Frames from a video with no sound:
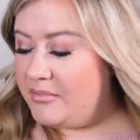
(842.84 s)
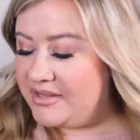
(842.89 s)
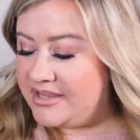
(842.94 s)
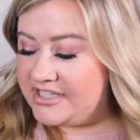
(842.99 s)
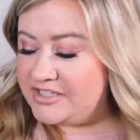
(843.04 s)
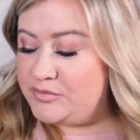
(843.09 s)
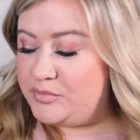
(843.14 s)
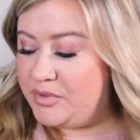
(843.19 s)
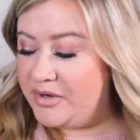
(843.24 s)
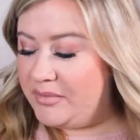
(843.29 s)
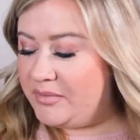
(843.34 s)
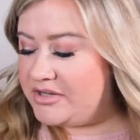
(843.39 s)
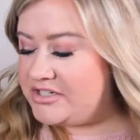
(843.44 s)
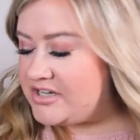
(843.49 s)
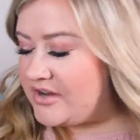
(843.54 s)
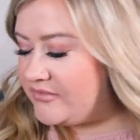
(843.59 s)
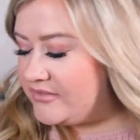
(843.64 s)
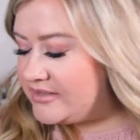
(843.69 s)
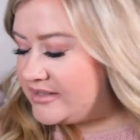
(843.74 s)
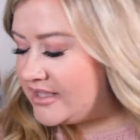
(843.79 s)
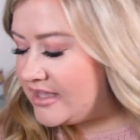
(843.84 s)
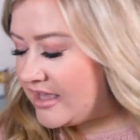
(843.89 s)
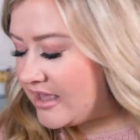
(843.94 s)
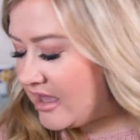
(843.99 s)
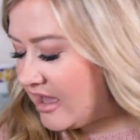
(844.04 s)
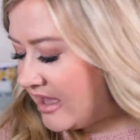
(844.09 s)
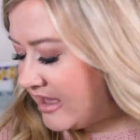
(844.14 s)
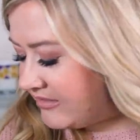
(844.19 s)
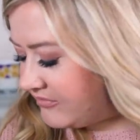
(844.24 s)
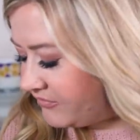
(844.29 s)
But that's pretty much everything I
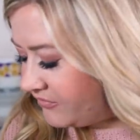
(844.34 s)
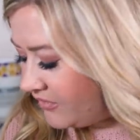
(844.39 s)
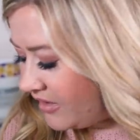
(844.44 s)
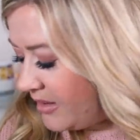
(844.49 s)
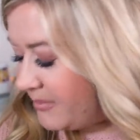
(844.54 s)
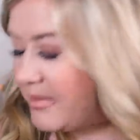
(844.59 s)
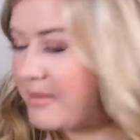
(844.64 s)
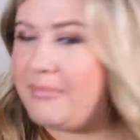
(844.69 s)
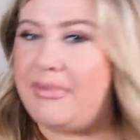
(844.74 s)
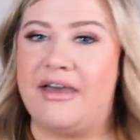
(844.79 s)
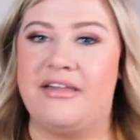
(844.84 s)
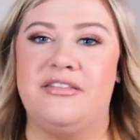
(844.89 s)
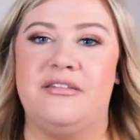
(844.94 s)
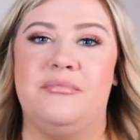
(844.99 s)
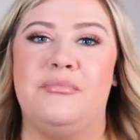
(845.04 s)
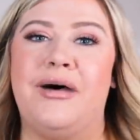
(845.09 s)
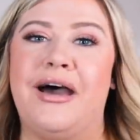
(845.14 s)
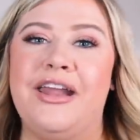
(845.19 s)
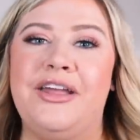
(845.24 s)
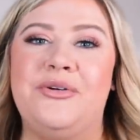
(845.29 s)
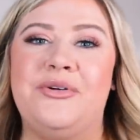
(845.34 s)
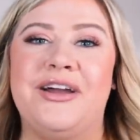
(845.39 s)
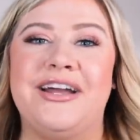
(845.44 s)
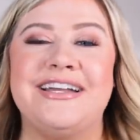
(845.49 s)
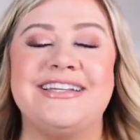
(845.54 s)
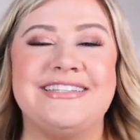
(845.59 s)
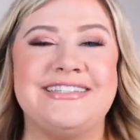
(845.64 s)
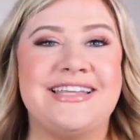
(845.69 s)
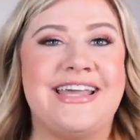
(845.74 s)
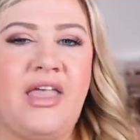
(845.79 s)
got from Bath and Body
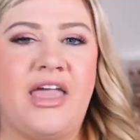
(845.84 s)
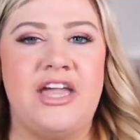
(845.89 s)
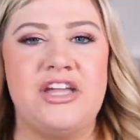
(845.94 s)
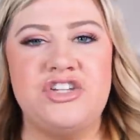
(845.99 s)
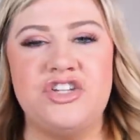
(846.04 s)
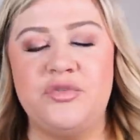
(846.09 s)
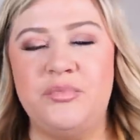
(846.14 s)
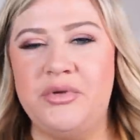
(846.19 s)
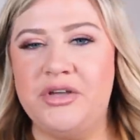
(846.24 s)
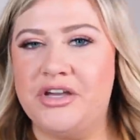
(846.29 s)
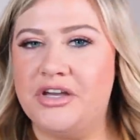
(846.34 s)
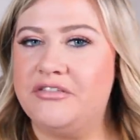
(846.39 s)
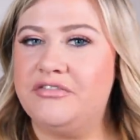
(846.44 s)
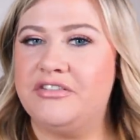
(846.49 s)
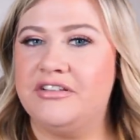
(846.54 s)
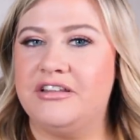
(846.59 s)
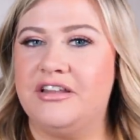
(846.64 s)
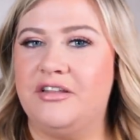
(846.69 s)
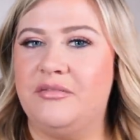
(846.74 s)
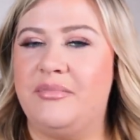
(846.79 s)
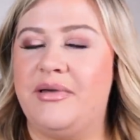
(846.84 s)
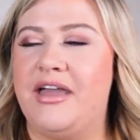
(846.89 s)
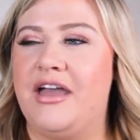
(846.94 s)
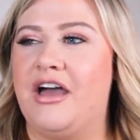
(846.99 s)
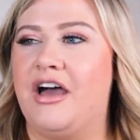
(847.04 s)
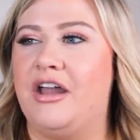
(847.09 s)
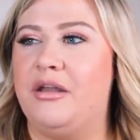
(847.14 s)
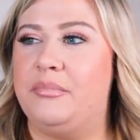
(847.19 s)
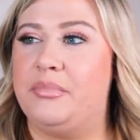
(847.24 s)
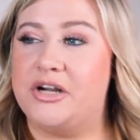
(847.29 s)
Works. I should be good for a little bit
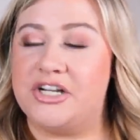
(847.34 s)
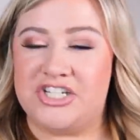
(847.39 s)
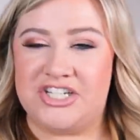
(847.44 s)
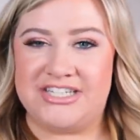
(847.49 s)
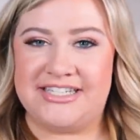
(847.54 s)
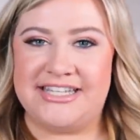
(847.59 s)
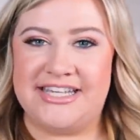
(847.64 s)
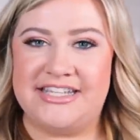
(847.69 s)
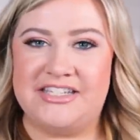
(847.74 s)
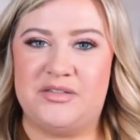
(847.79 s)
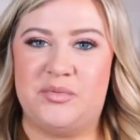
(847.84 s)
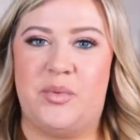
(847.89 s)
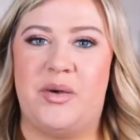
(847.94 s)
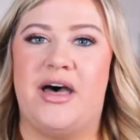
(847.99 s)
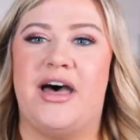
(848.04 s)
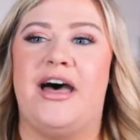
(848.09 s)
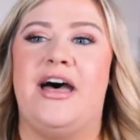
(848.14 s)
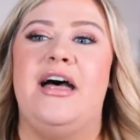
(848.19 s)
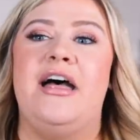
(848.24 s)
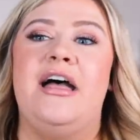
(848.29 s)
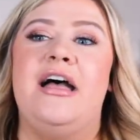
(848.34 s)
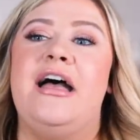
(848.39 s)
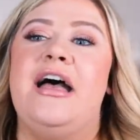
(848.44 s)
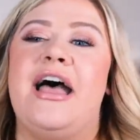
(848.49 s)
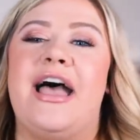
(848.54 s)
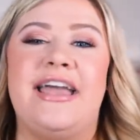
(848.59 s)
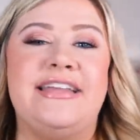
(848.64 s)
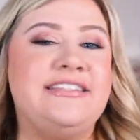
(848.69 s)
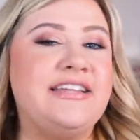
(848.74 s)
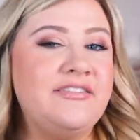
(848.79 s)
on purchases, but
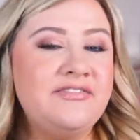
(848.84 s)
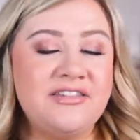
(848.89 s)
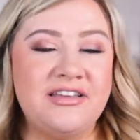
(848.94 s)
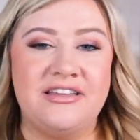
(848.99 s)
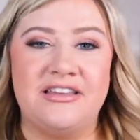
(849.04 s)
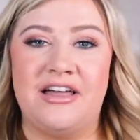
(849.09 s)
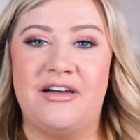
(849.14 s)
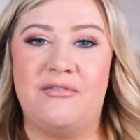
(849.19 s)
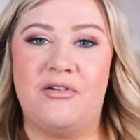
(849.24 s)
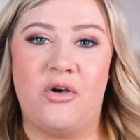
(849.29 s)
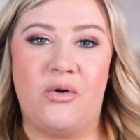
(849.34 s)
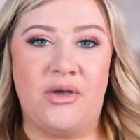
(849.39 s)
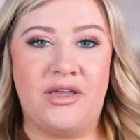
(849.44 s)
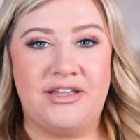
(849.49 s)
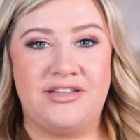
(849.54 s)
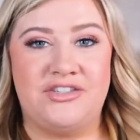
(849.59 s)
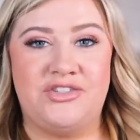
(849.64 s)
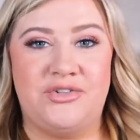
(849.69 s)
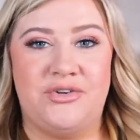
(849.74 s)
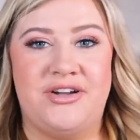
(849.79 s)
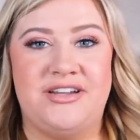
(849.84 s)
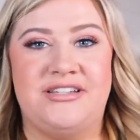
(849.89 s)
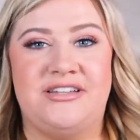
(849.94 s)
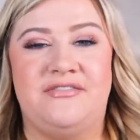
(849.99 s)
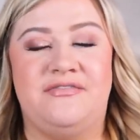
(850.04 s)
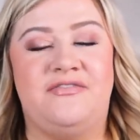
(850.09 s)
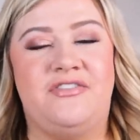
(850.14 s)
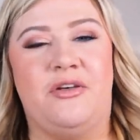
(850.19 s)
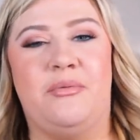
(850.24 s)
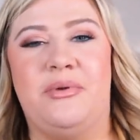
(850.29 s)
I definitely love going in stores
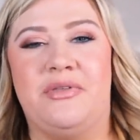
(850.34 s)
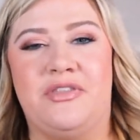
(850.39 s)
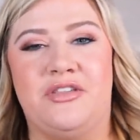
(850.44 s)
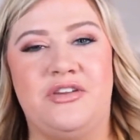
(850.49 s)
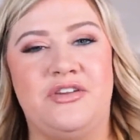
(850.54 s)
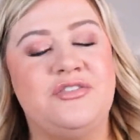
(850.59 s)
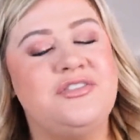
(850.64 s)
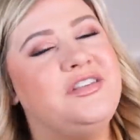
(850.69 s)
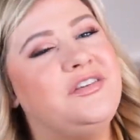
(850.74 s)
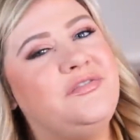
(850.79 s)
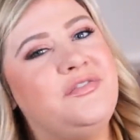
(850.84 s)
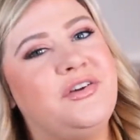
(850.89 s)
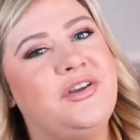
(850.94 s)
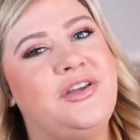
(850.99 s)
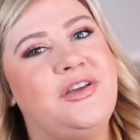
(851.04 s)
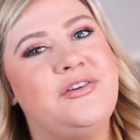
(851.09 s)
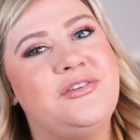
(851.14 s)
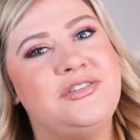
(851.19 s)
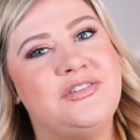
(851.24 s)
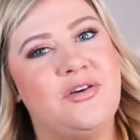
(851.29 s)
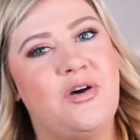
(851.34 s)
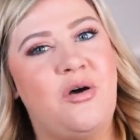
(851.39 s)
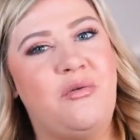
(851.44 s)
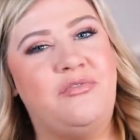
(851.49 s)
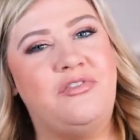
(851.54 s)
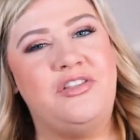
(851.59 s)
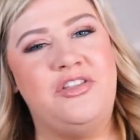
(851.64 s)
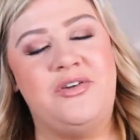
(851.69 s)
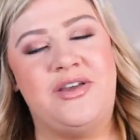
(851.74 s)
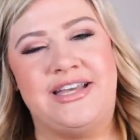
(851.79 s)
and filming the new stuff for you. So
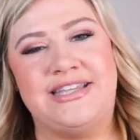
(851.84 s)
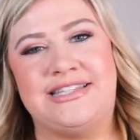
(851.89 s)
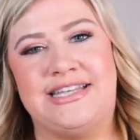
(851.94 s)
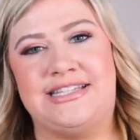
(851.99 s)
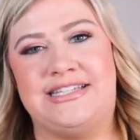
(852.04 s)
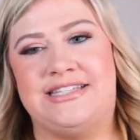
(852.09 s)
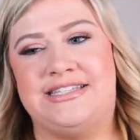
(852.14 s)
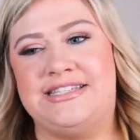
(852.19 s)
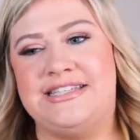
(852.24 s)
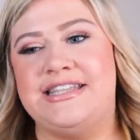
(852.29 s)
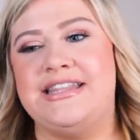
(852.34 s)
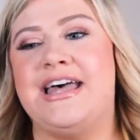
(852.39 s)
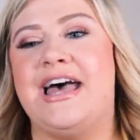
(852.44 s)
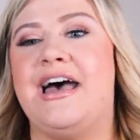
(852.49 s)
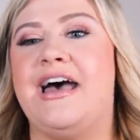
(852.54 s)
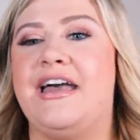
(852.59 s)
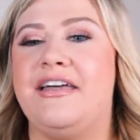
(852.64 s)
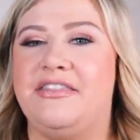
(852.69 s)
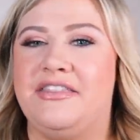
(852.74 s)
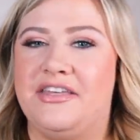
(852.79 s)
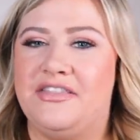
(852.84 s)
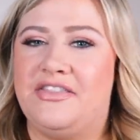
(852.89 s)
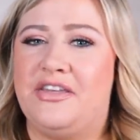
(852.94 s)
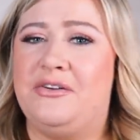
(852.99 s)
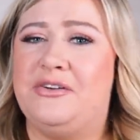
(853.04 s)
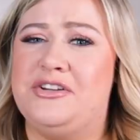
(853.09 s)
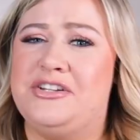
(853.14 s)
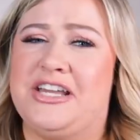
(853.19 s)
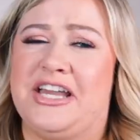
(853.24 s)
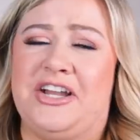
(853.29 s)
hopefully you guys like to see that. I think
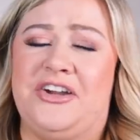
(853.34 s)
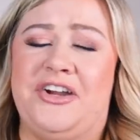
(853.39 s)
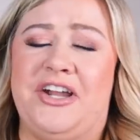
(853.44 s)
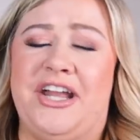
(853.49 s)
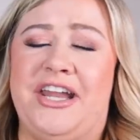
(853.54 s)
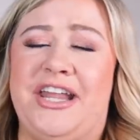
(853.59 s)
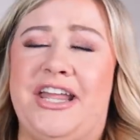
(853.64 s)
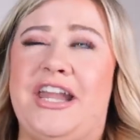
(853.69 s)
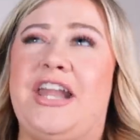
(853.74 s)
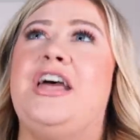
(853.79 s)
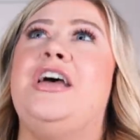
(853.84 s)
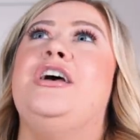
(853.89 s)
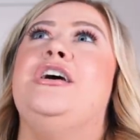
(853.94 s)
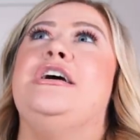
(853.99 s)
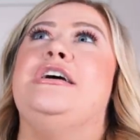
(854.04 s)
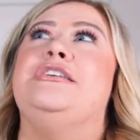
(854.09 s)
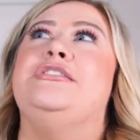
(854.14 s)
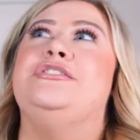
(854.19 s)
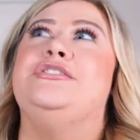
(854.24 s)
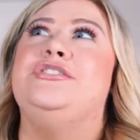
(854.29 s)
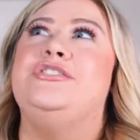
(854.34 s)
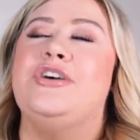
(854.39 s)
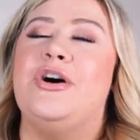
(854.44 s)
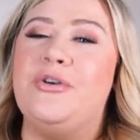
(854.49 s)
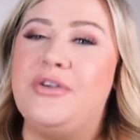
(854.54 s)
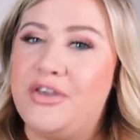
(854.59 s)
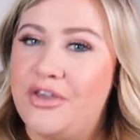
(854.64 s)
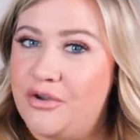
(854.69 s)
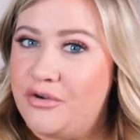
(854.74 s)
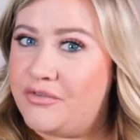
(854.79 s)
they were decorated
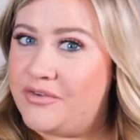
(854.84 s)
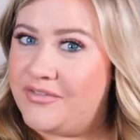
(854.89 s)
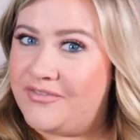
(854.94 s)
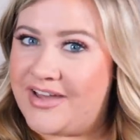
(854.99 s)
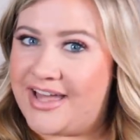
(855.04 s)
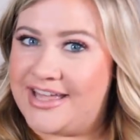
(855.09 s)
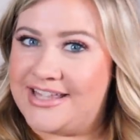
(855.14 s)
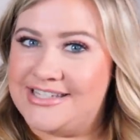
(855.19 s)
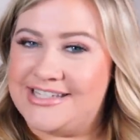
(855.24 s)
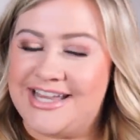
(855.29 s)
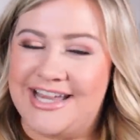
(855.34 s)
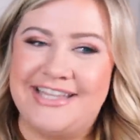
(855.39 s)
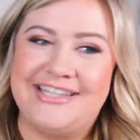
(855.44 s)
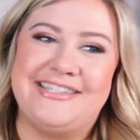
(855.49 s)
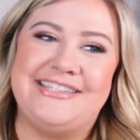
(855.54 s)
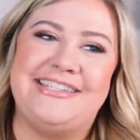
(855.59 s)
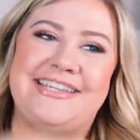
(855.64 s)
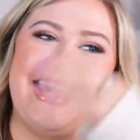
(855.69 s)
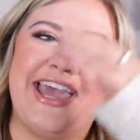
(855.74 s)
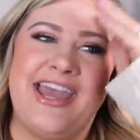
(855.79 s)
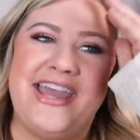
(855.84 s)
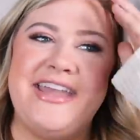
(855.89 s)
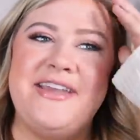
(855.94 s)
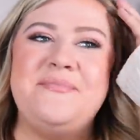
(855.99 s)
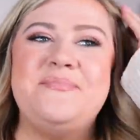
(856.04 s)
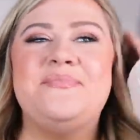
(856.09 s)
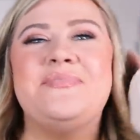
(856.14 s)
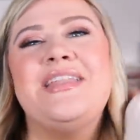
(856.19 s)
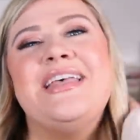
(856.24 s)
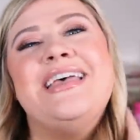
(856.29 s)
so cute for Valentine's Day.